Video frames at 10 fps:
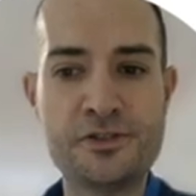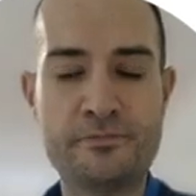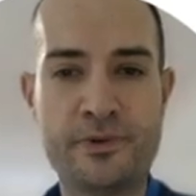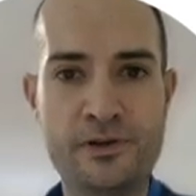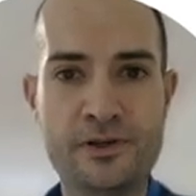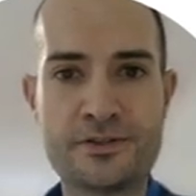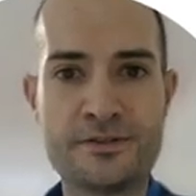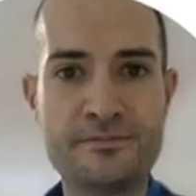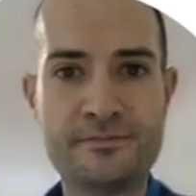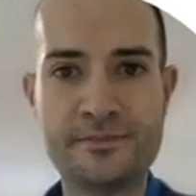two point
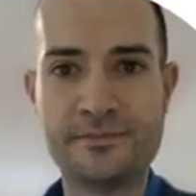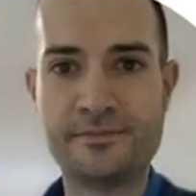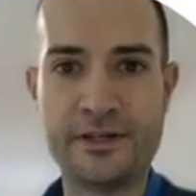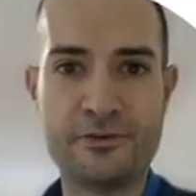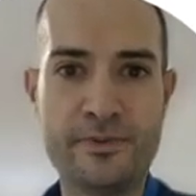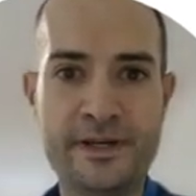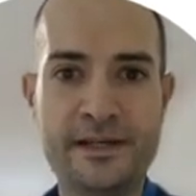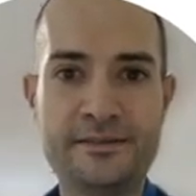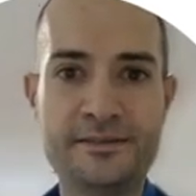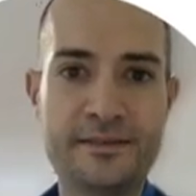loads. It will
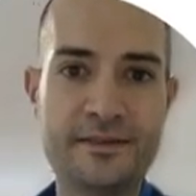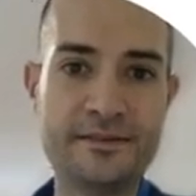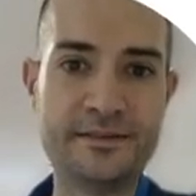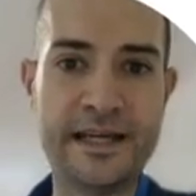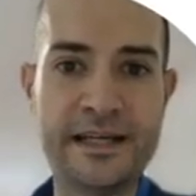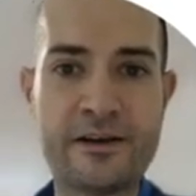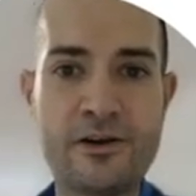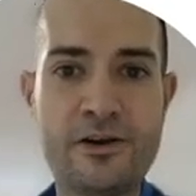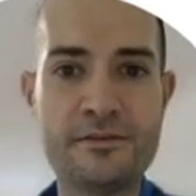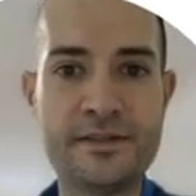be the inner
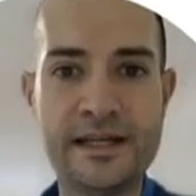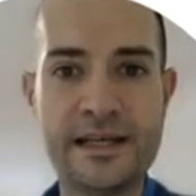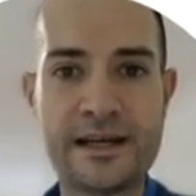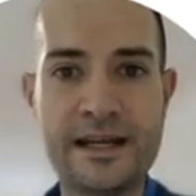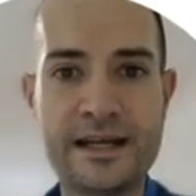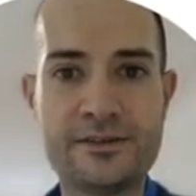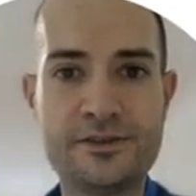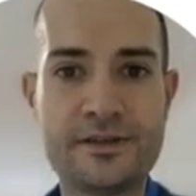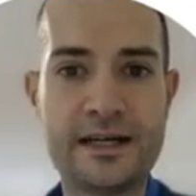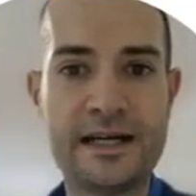load, the inner leg
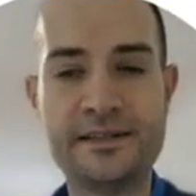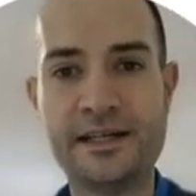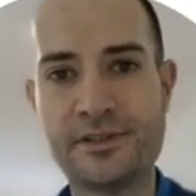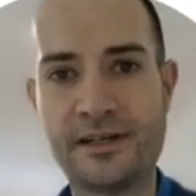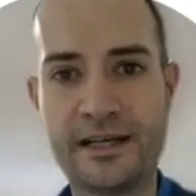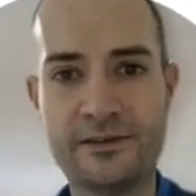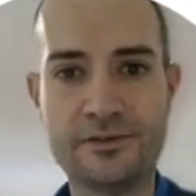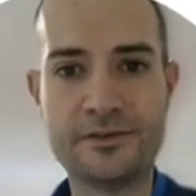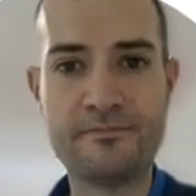load, and the outer leg load.